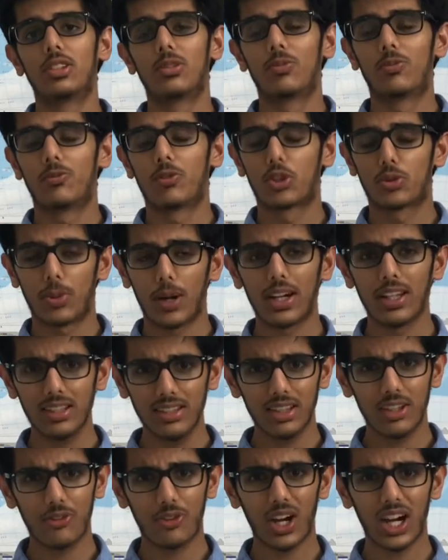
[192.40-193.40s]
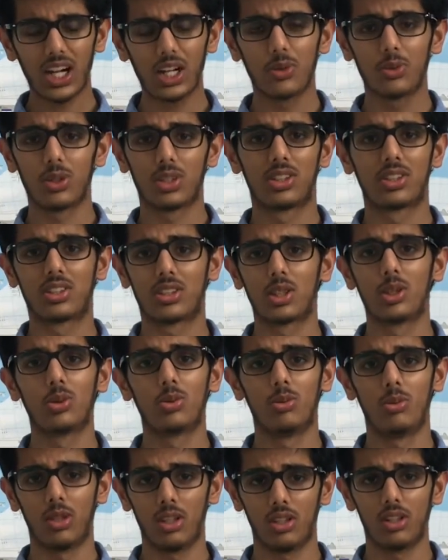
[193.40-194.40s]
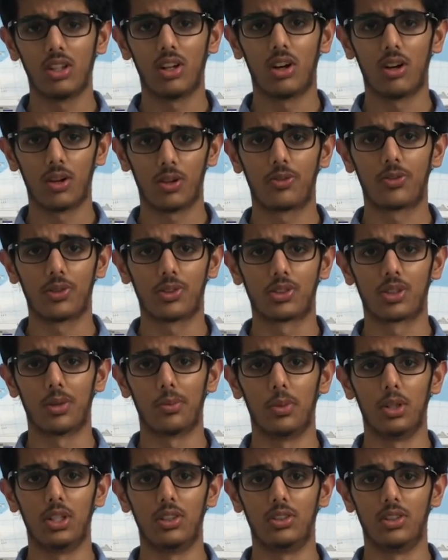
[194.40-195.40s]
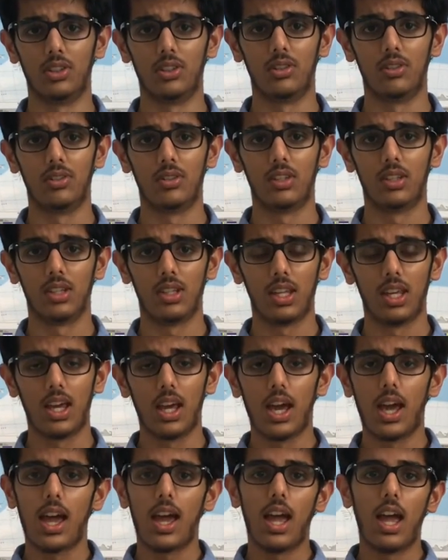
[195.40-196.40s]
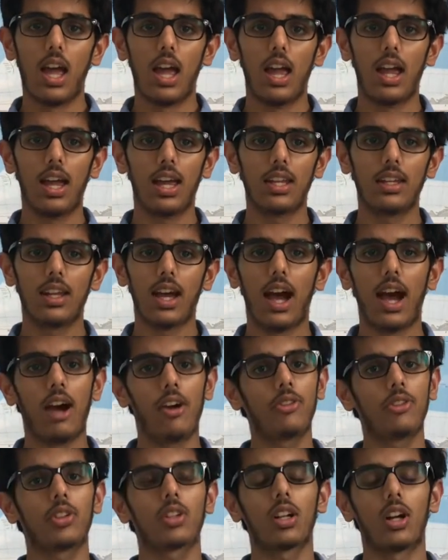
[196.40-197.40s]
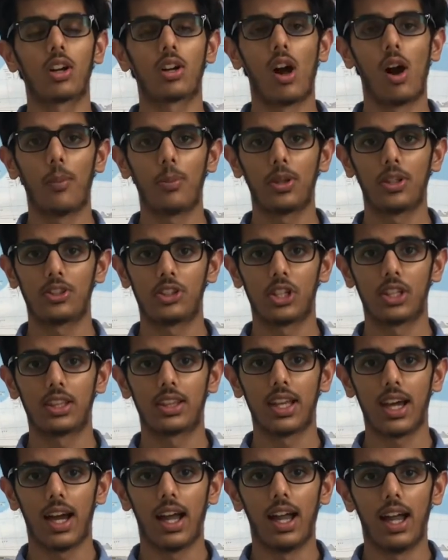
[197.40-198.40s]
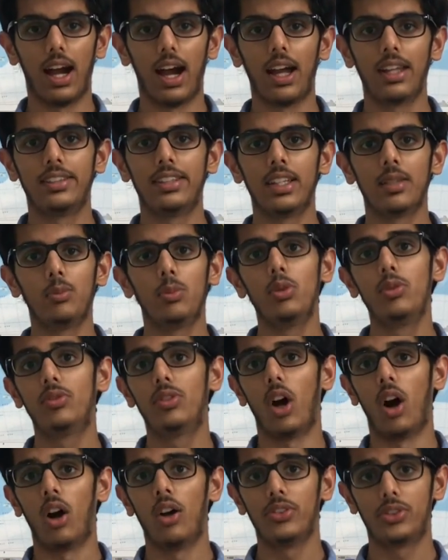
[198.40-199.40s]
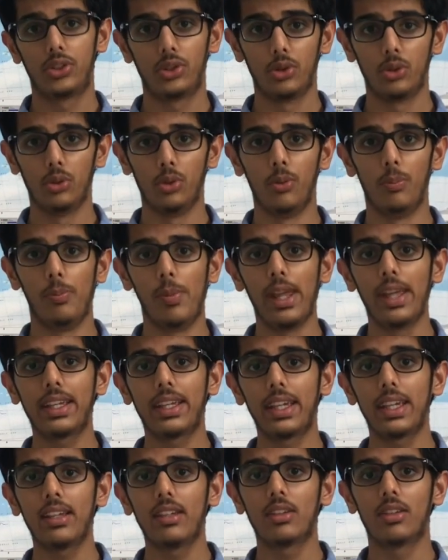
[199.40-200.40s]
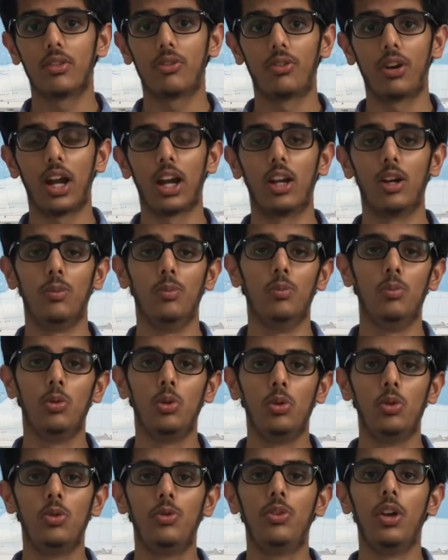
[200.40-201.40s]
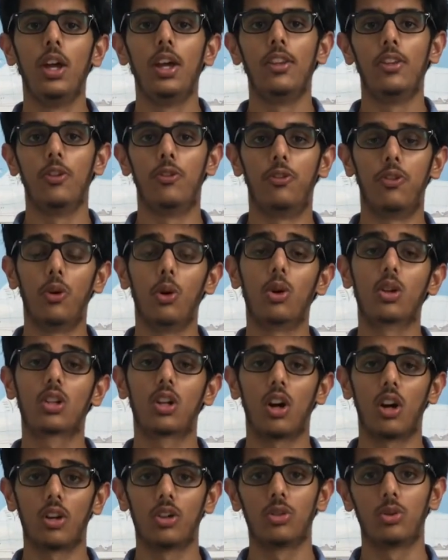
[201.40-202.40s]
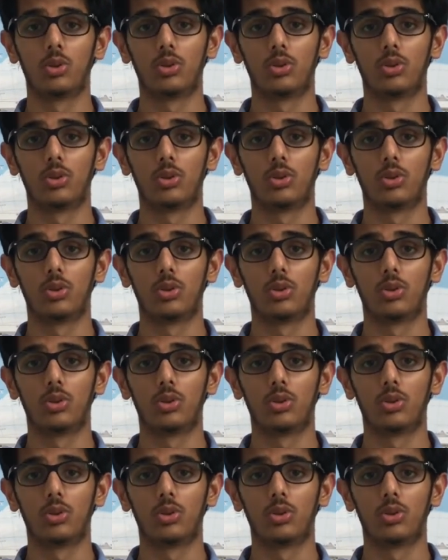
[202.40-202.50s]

spreading the fire was still really hard for some reason. And after accomplishing that, I then moved on to making the fire move the 4 cardinal